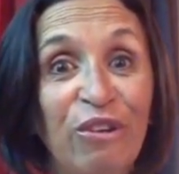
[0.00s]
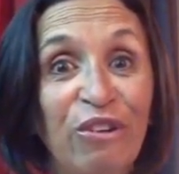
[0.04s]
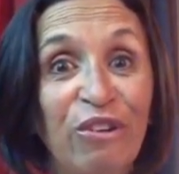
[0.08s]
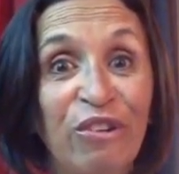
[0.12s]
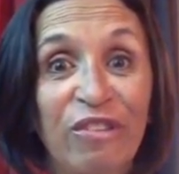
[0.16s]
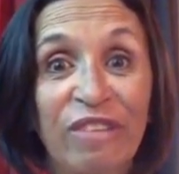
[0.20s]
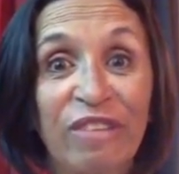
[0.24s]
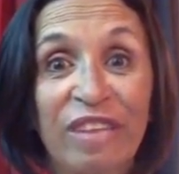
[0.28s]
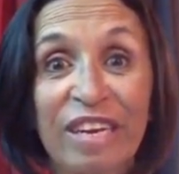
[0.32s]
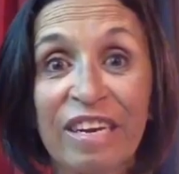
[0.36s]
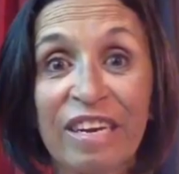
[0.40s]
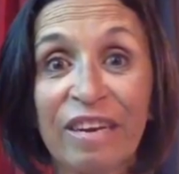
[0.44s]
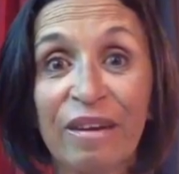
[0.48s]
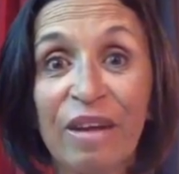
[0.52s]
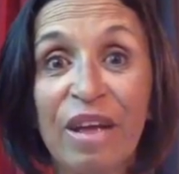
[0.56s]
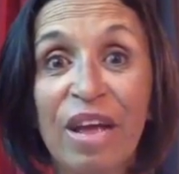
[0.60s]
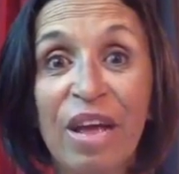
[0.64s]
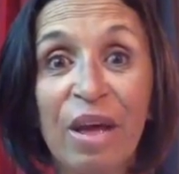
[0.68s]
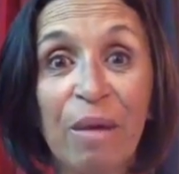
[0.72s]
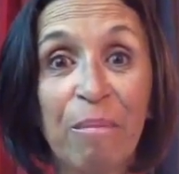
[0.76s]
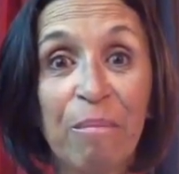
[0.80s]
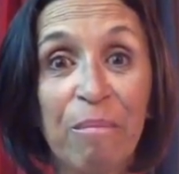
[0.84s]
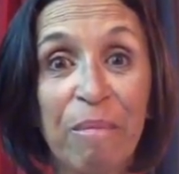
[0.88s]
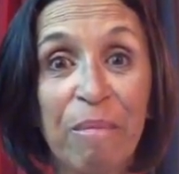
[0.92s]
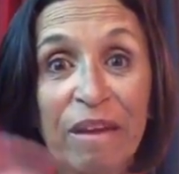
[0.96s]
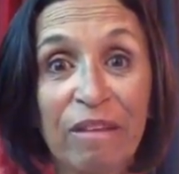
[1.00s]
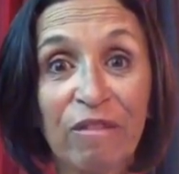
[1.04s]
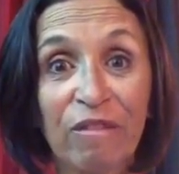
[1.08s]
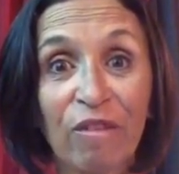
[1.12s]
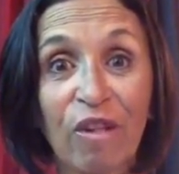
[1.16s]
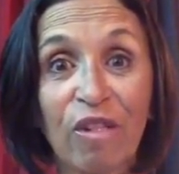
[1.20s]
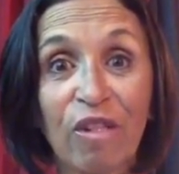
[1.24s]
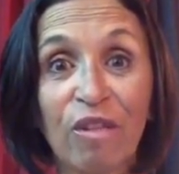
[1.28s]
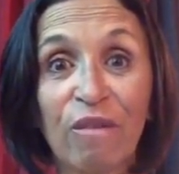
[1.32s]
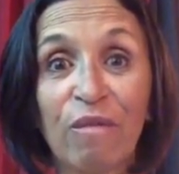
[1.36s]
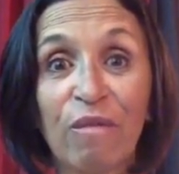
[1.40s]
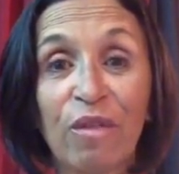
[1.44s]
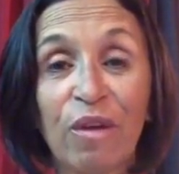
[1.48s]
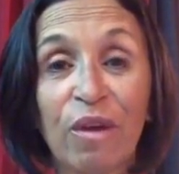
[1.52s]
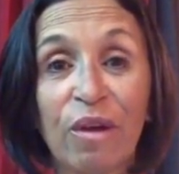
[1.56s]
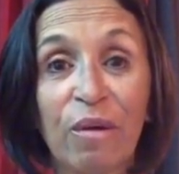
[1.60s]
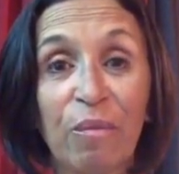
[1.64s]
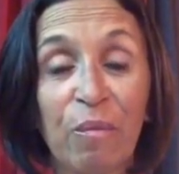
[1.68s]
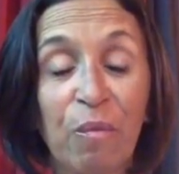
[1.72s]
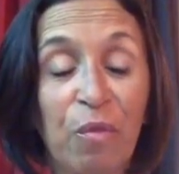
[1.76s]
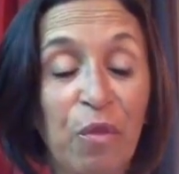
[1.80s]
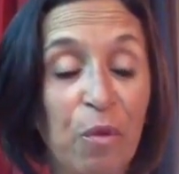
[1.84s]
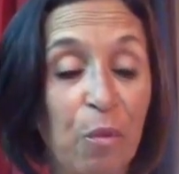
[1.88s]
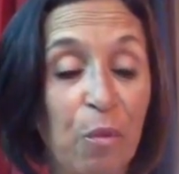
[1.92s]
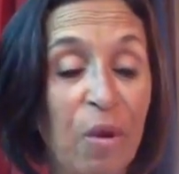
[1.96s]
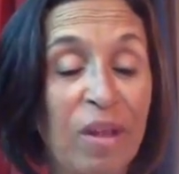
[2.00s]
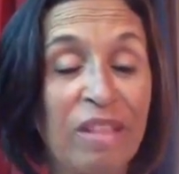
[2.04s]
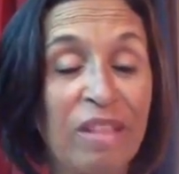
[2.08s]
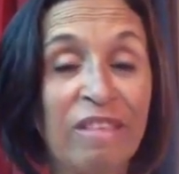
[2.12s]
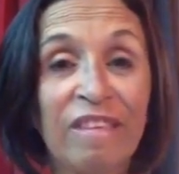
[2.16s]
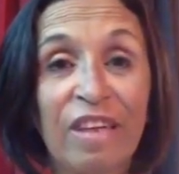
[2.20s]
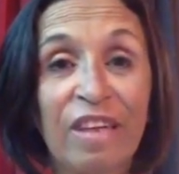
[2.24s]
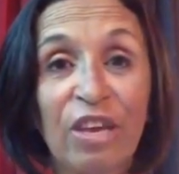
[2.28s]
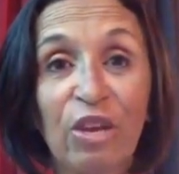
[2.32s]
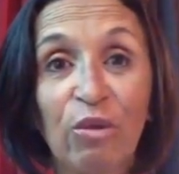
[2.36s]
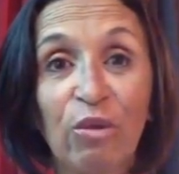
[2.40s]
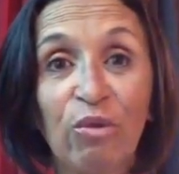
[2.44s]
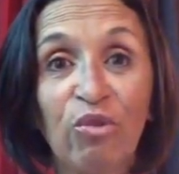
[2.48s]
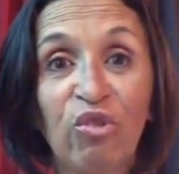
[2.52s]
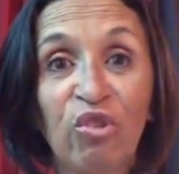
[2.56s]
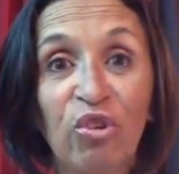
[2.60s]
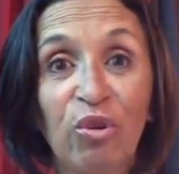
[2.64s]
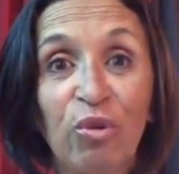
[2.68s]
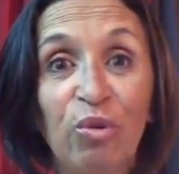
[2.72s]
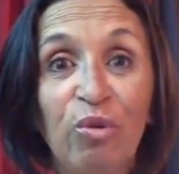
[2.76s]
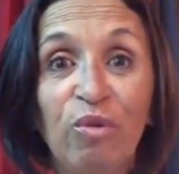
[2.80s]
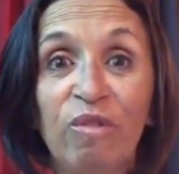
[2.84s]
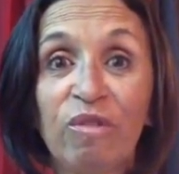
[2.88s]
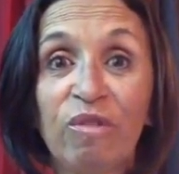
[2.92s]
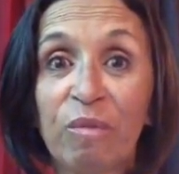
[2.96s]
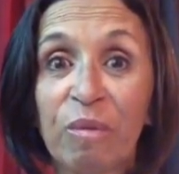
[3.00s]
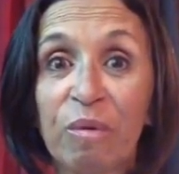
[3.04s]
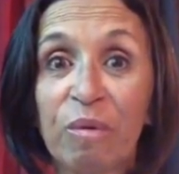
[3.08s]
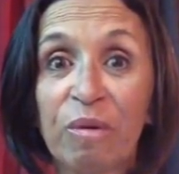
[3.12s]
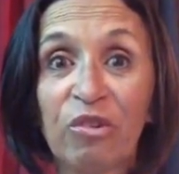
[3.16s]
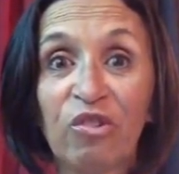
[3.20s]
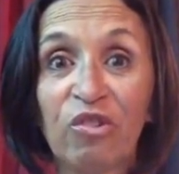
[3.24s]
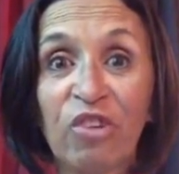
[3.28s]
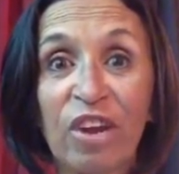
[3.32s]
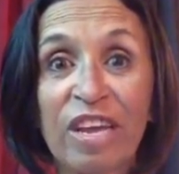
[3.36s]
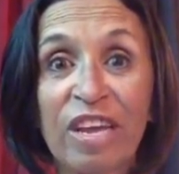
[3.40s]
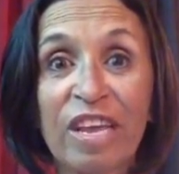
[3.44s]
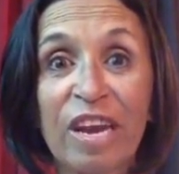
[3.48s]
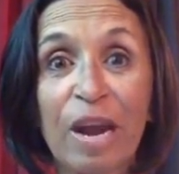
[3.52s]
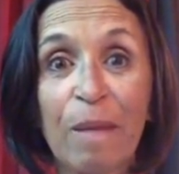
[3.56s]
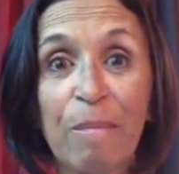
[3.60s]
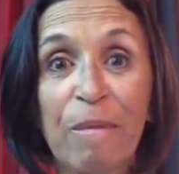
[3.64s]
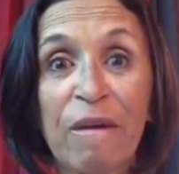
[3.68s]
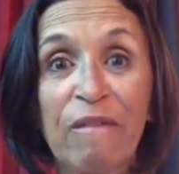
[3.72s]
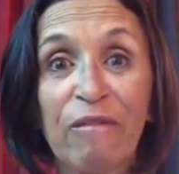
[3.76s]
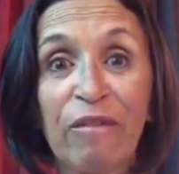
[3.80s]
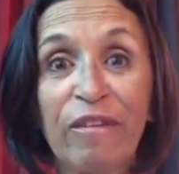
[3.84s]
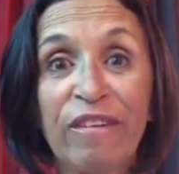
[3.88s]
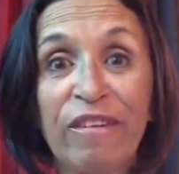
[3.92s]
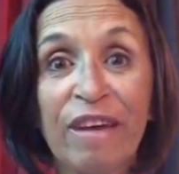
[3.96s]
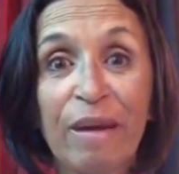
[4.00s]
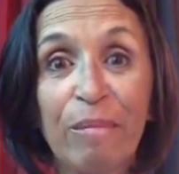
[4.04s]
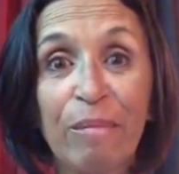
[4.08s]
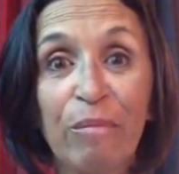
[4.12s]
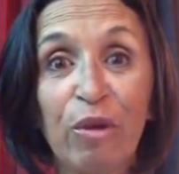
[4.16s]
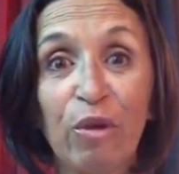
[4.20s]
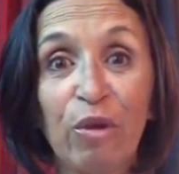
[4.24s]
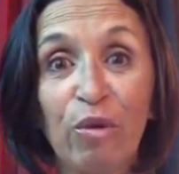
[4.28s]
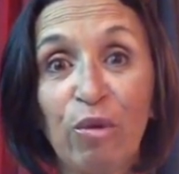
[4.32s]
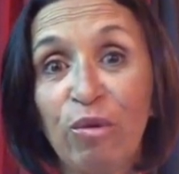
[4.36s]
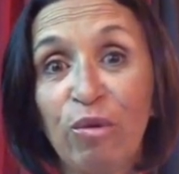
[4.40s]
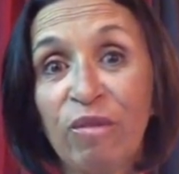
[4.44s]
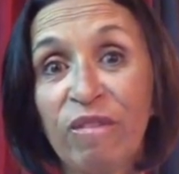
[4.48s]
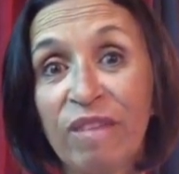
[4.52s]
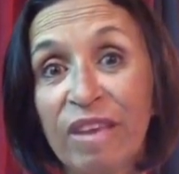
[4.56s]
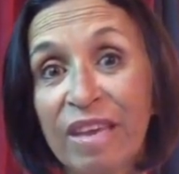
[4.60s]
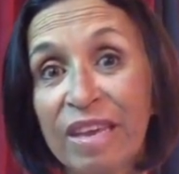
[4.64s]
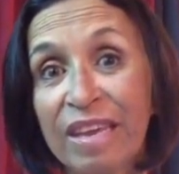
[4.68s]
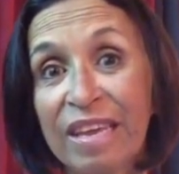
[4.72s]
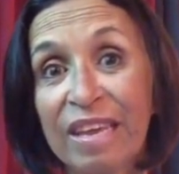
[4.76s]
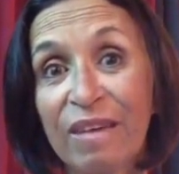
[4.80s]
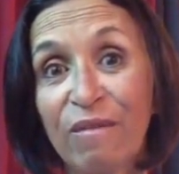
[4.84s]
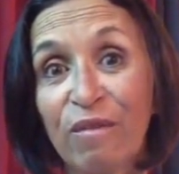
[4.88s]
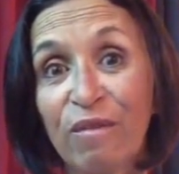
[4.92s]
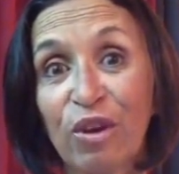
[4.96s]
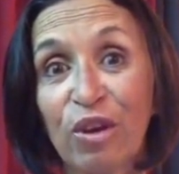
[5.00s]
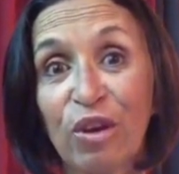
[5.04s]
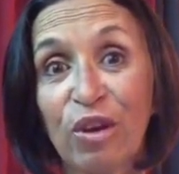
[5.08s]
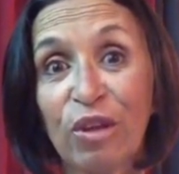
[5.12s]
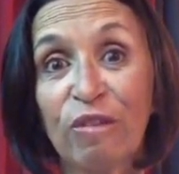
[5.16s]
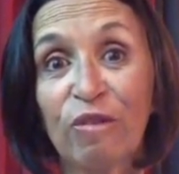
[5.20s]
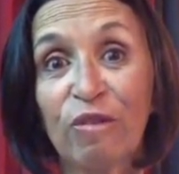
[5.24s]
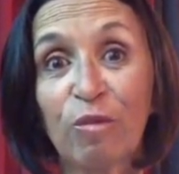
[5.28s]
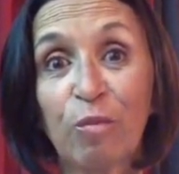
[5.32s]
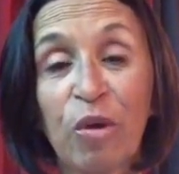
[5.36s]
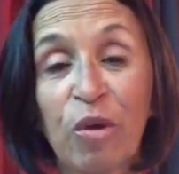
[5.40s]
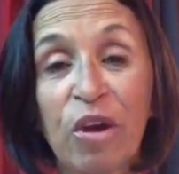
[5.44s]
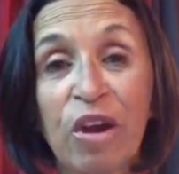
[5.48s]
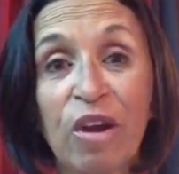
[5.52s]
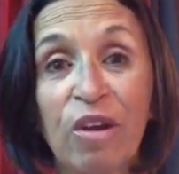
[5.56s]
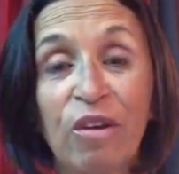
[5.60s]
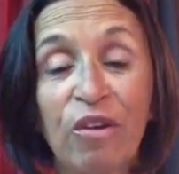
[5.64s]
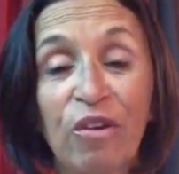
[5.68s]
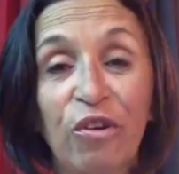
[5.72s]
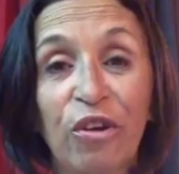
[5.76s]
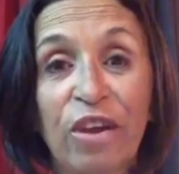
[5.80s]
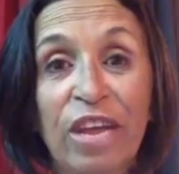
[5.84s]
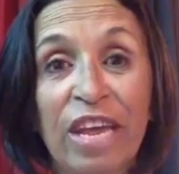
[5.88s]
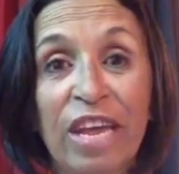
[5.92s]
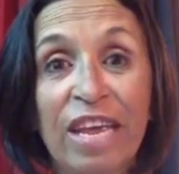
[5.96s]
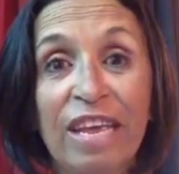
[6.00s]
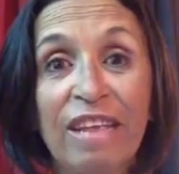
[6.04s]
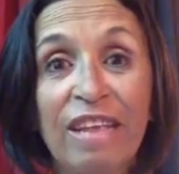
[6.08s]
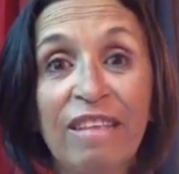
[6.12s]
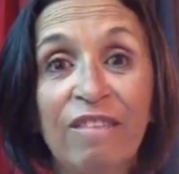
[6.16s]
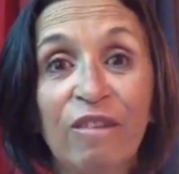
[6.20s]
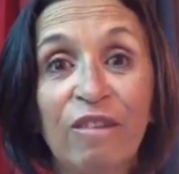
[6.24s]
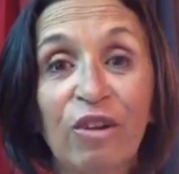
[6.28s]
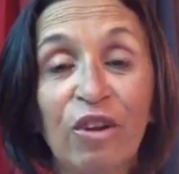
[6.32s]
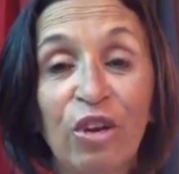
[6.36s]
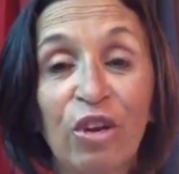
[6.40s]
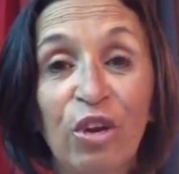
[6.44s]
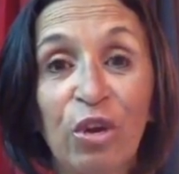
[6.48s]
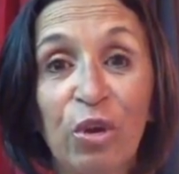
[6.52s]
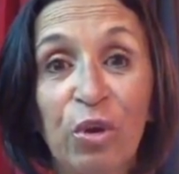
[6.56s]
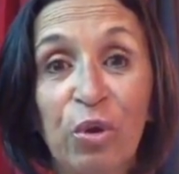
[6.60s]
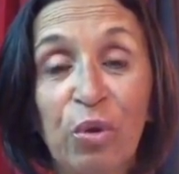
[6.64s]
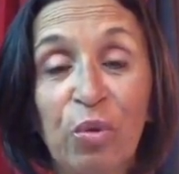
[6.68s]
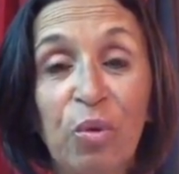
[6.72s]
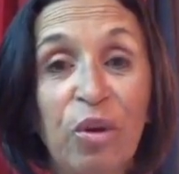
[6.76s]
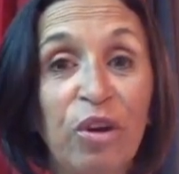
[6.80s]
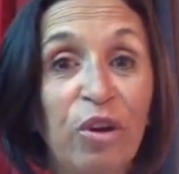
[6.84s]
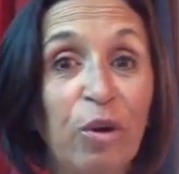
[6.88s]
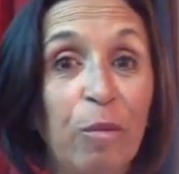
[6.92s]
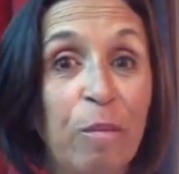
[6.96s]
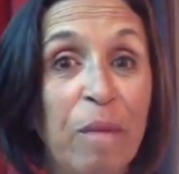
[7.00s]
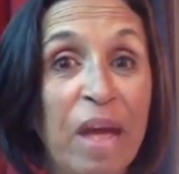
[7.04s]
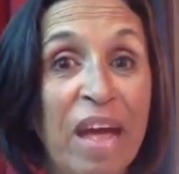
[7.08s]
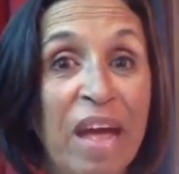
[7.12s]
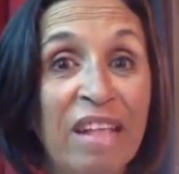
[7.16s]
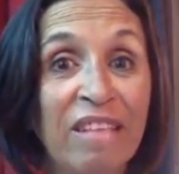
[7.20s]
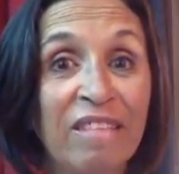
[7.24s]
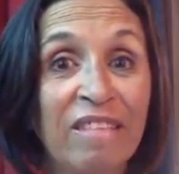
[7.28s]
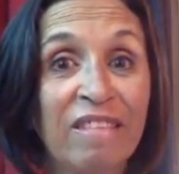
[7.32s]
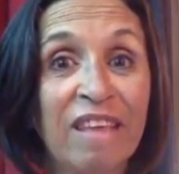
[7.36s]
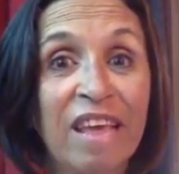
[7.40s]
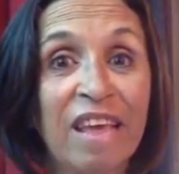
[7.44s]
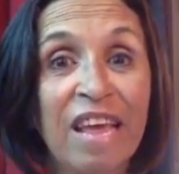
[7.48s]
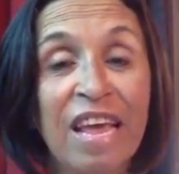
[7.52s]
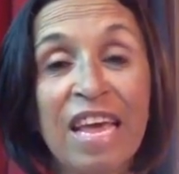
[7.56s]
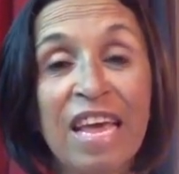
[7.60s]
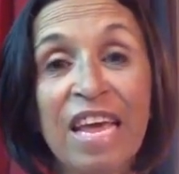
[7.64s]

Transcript: You're just gonna mix all of the, the ones that you choose, shake it up every time you use it, give it a good spray on your kids, on you, on your pets,